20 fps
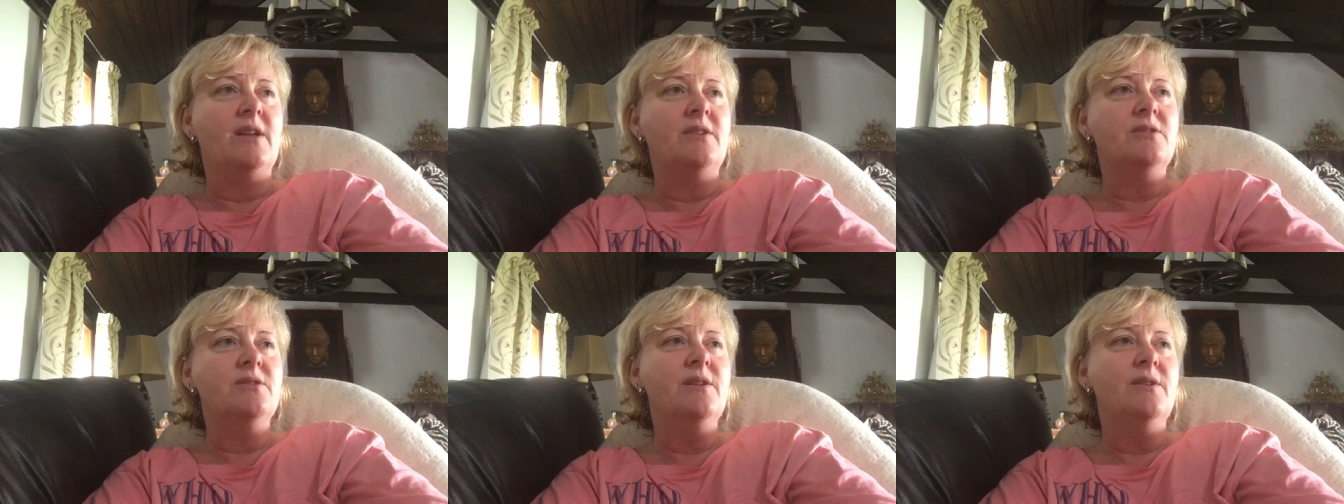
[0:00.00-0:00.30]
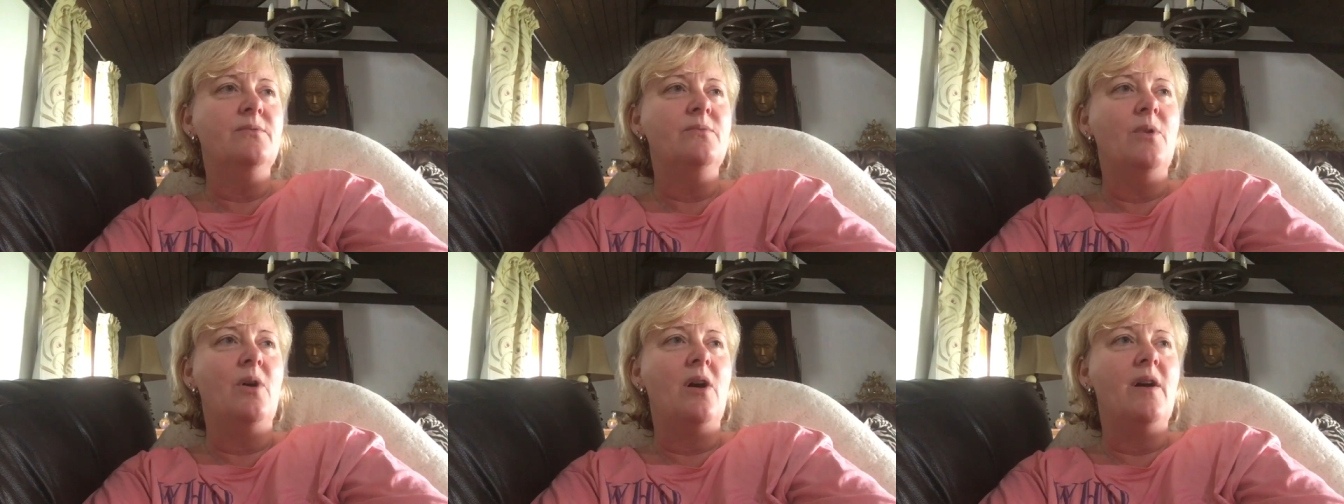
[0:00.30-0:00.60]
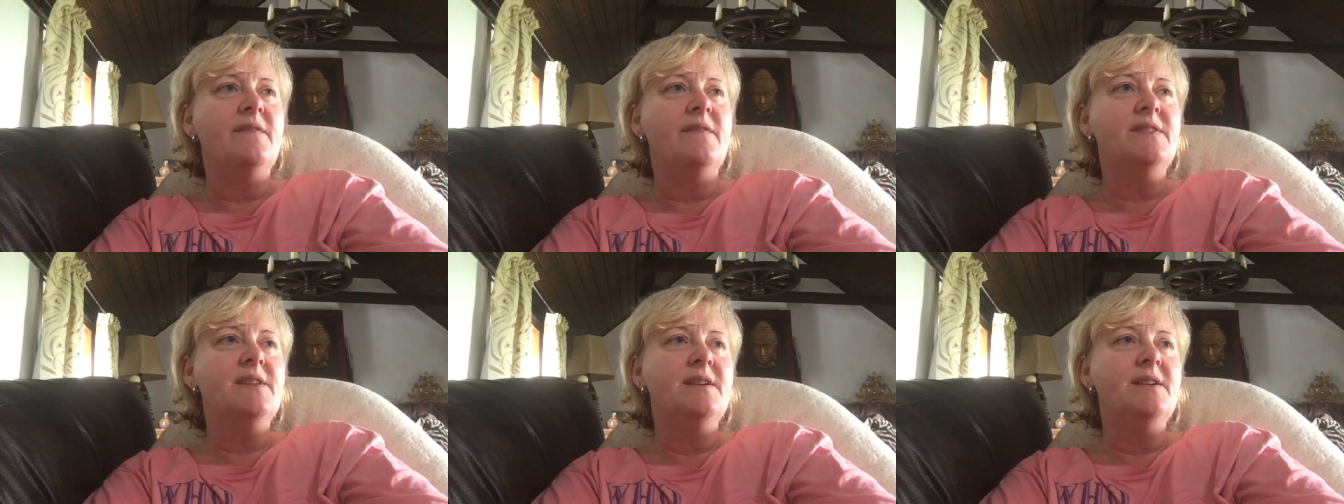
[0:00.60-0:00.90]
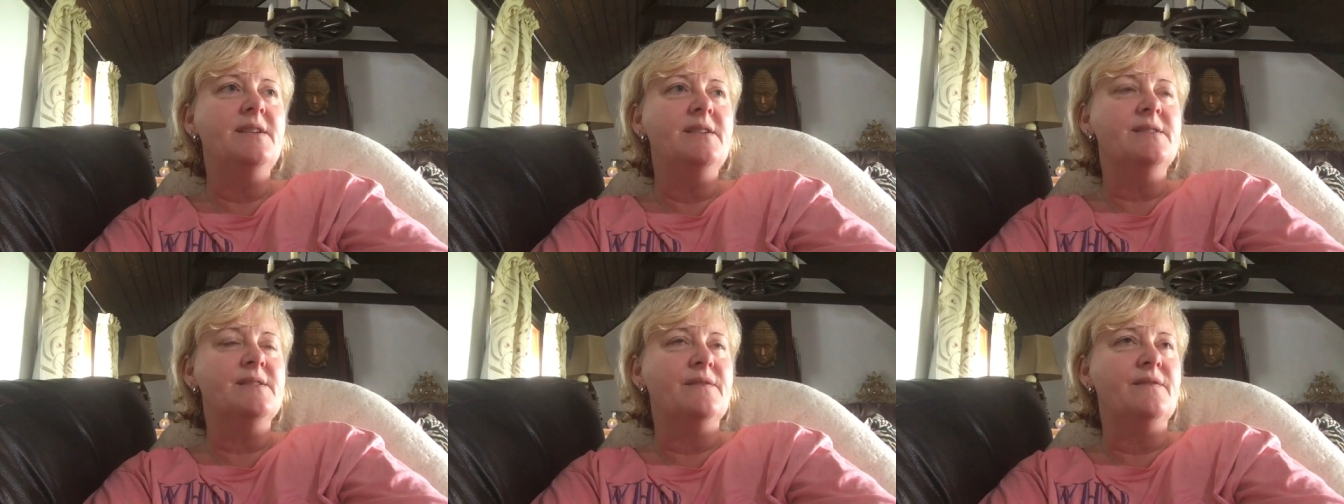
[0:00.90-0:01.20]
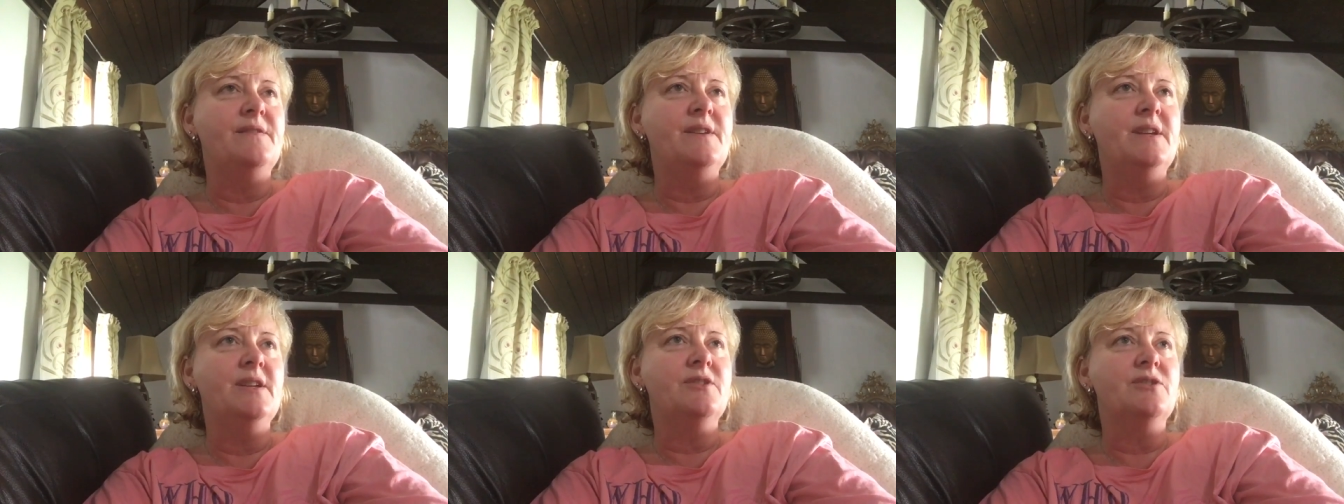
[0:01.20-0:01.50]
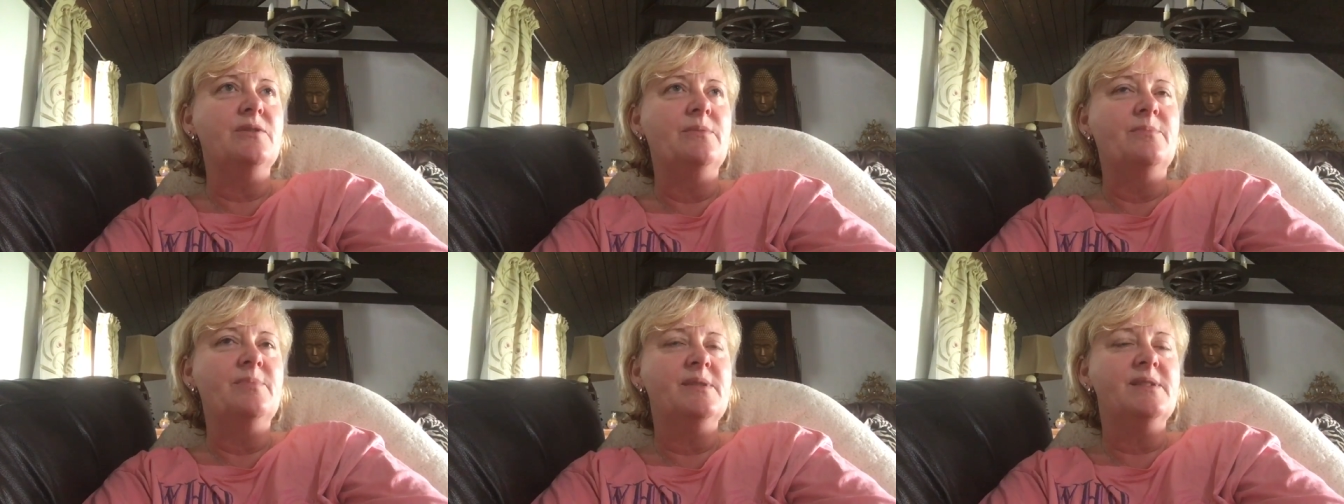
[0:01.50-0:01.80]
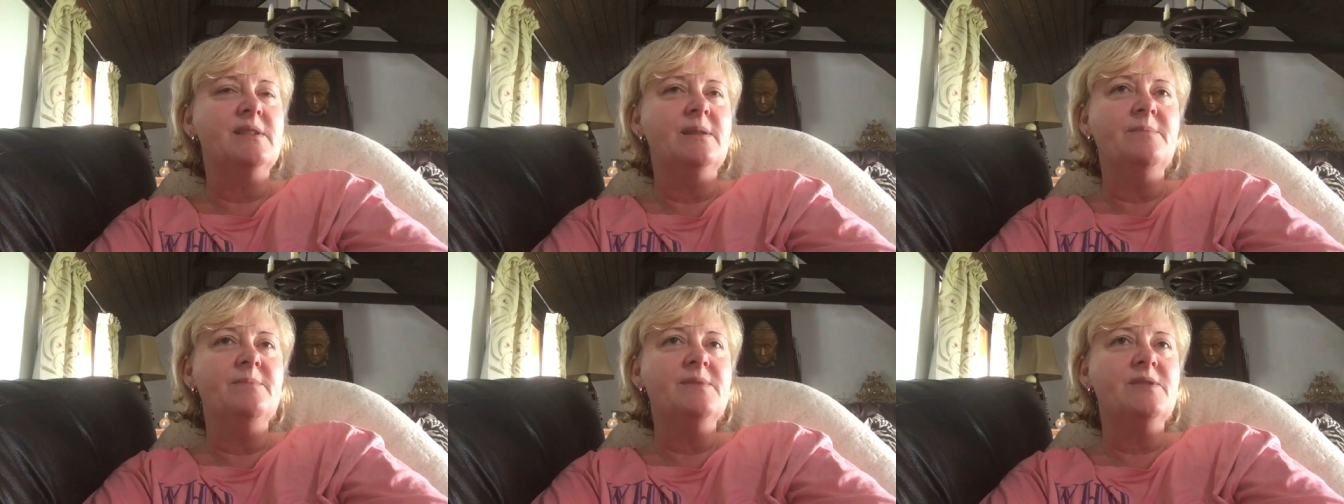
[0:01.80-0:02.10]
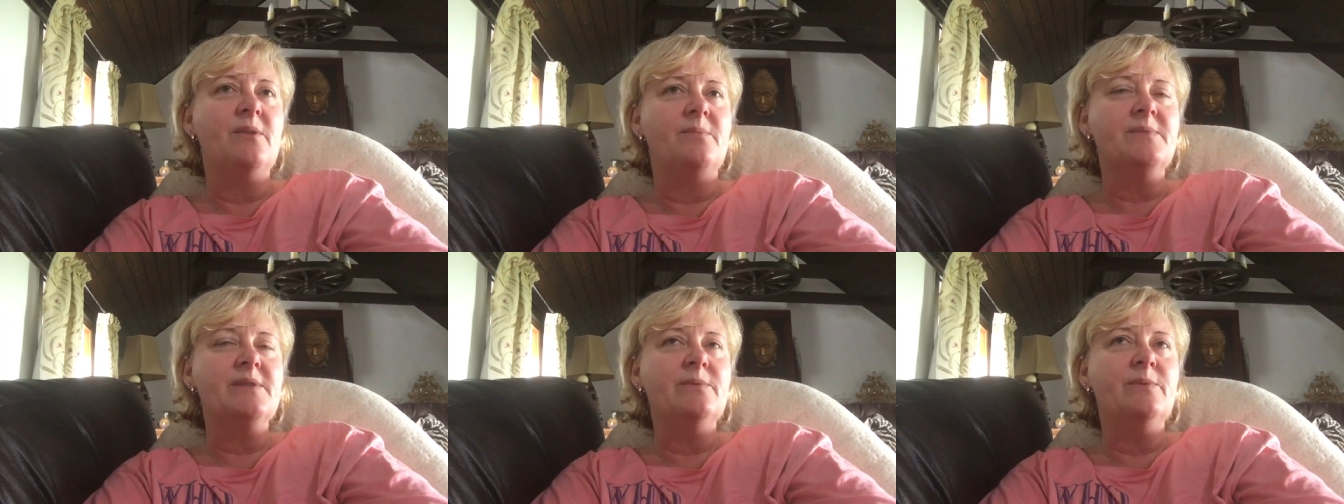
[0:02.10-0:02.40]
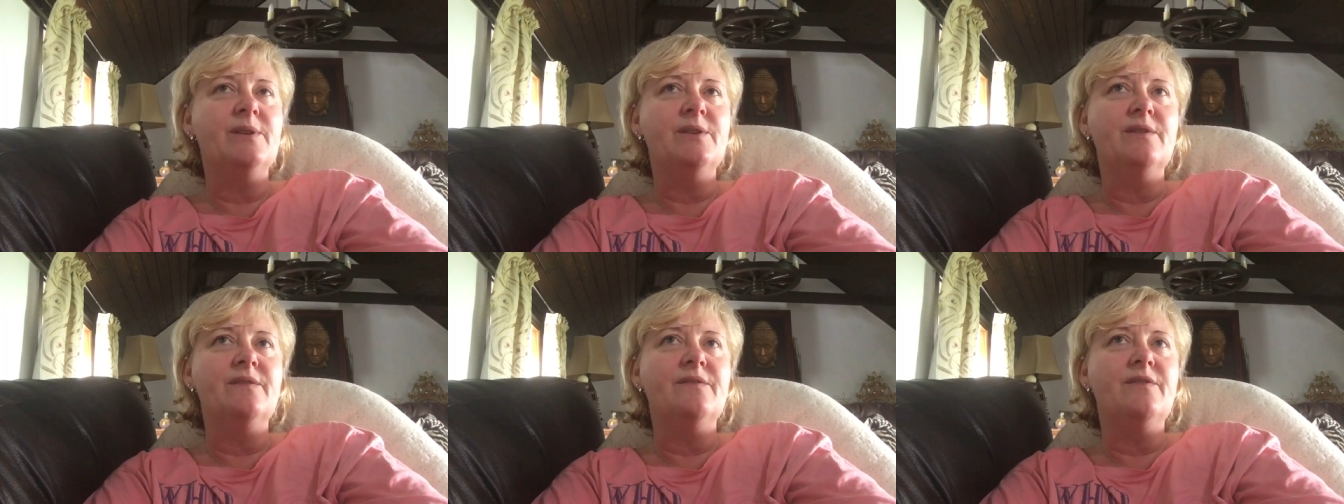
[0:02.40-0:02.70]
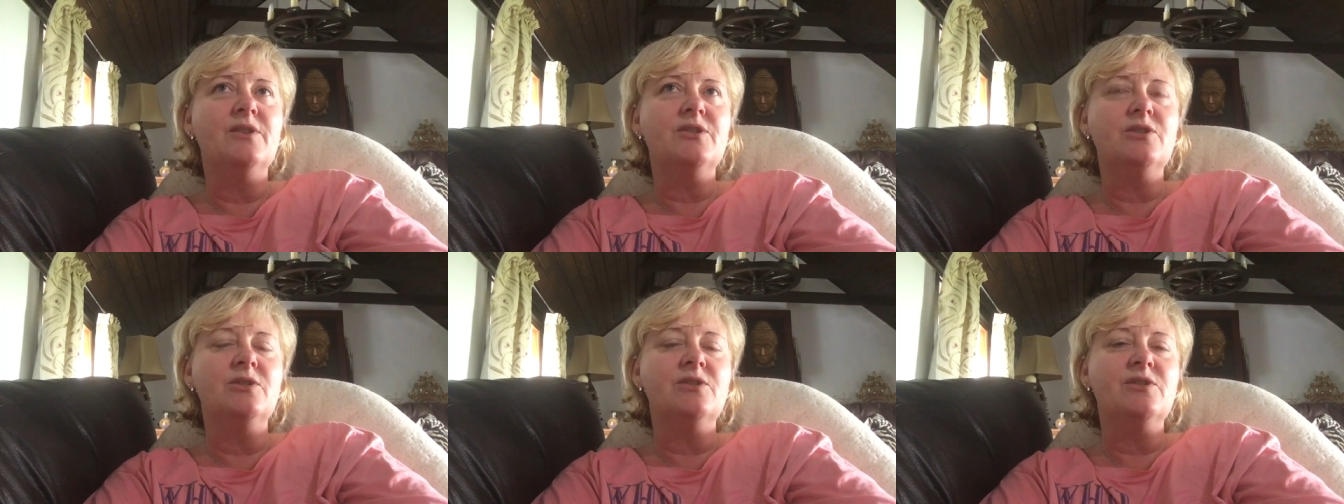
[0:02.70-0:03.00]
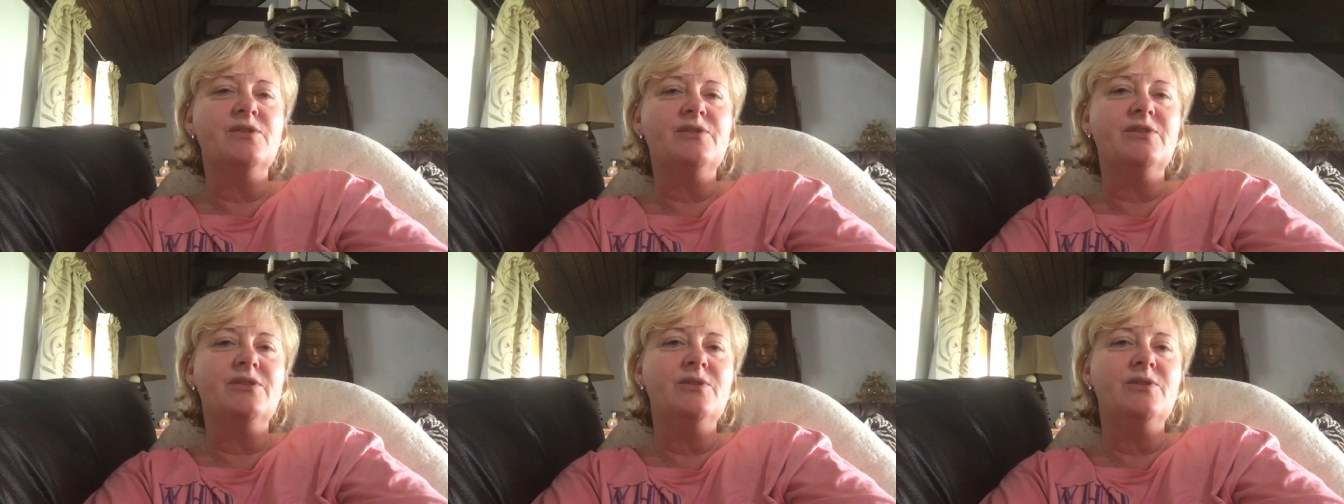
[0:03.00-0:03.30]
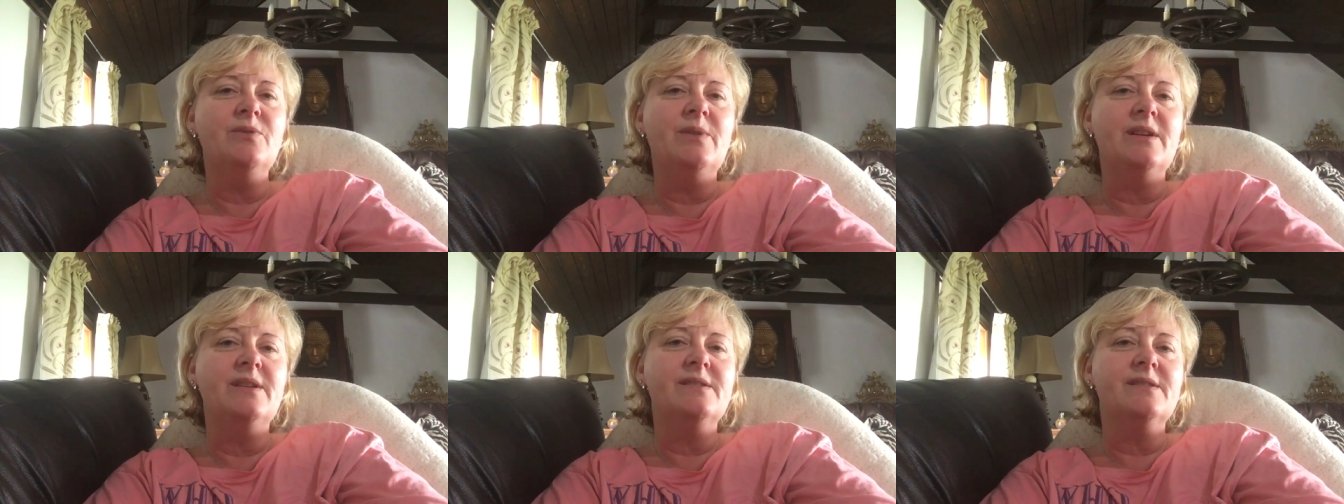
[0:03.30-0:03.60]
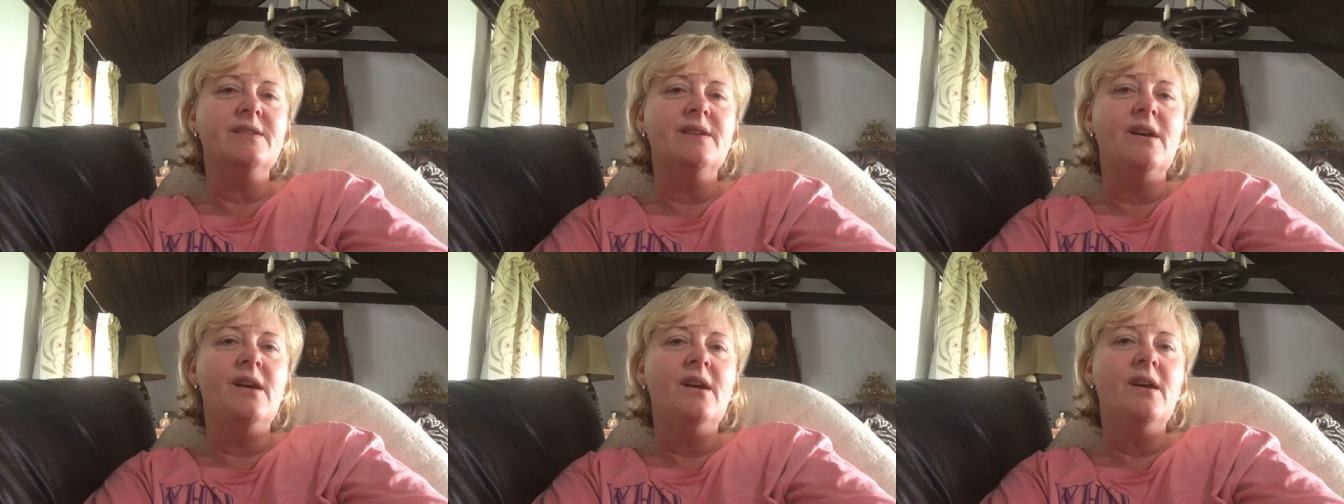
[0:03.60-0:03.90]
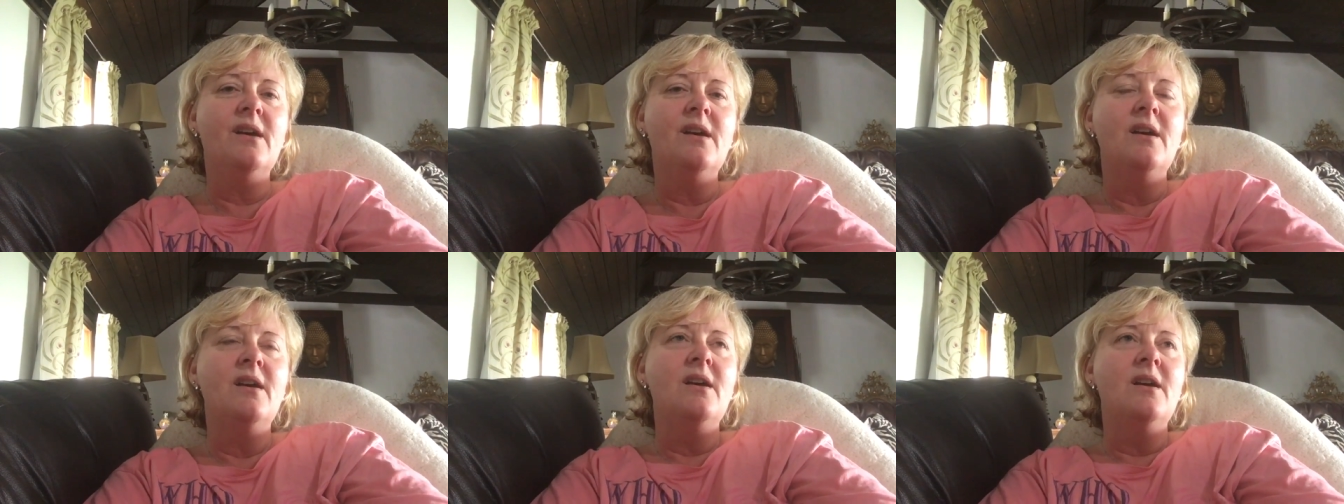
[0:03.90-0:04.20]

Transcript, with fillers: And do you know what? I've done it as a fiction, but sometimes I wonder if I should just do it as a